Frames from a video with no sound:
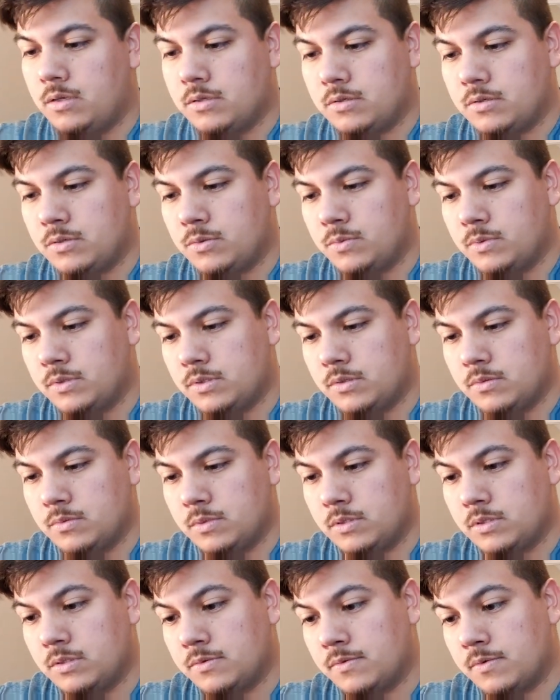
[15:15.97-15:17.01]
Let's see, what's,
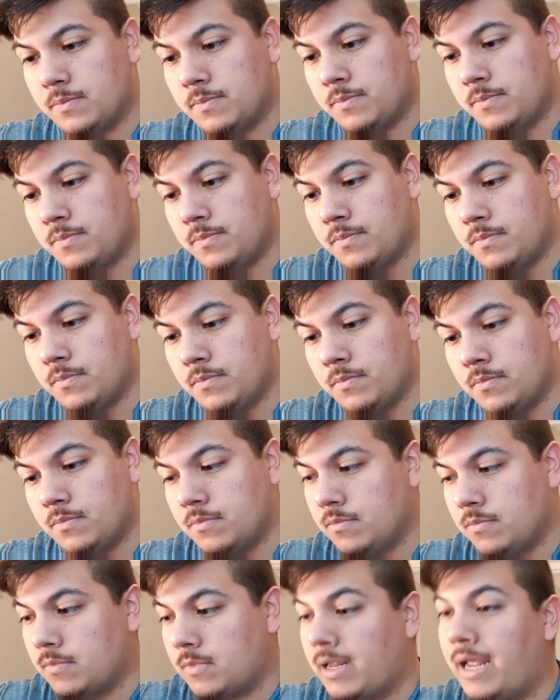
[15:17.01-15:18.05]
what's this from?
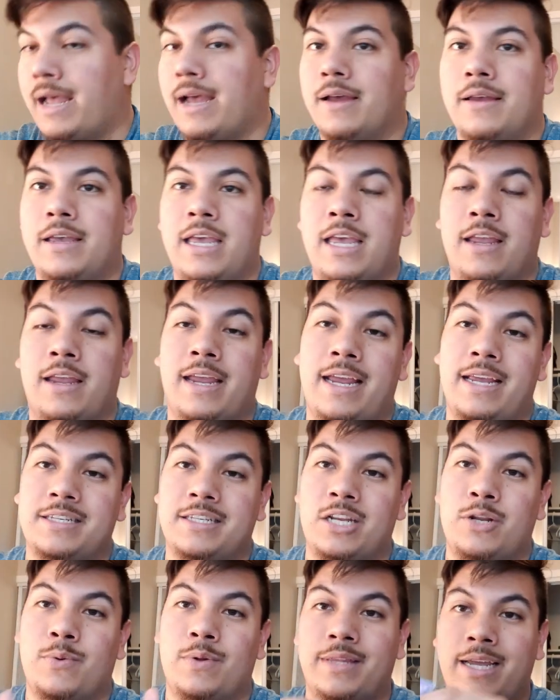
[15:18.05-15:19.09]
Ah, in
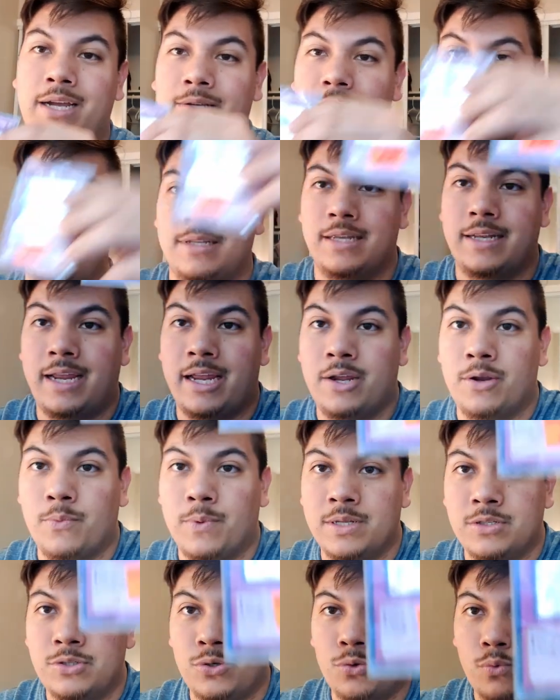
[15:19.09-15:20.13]
case anyone doubts that I
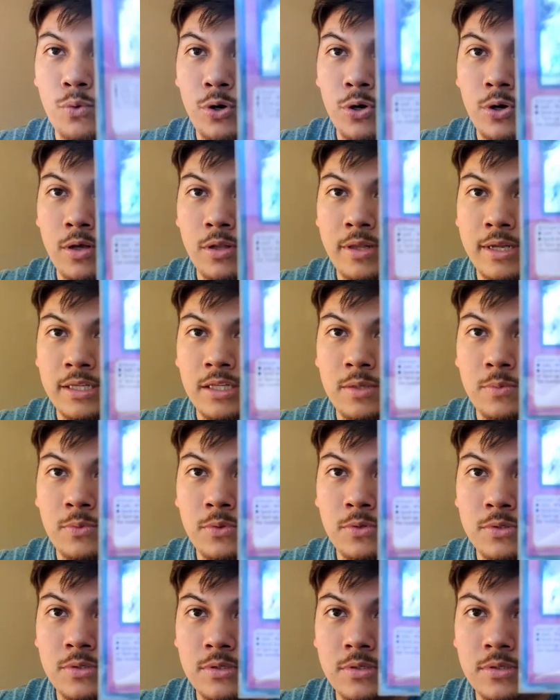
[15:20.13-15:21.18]
went to Royal
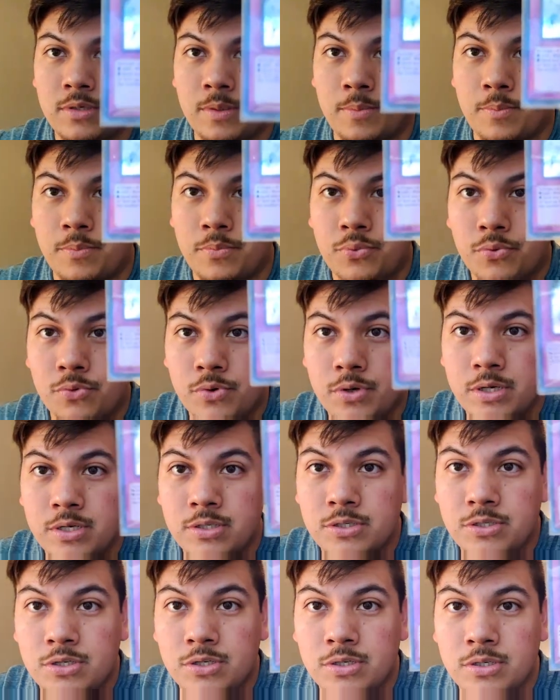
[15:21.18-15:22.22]
Collectibles, I'm
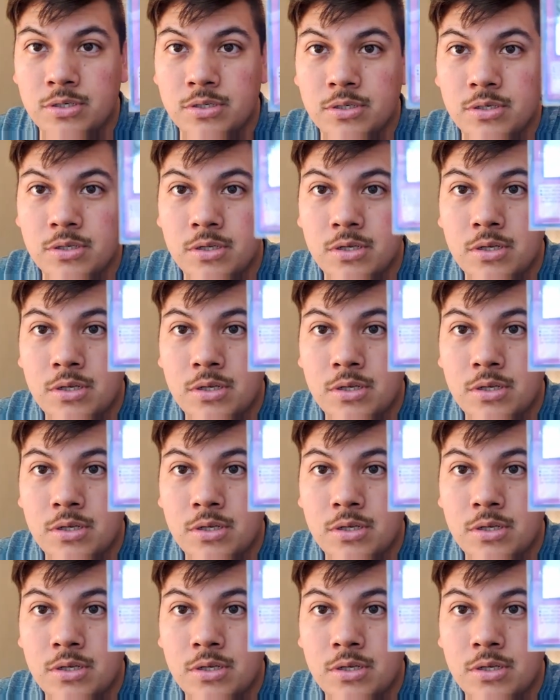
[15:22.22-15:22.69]
pretty sure.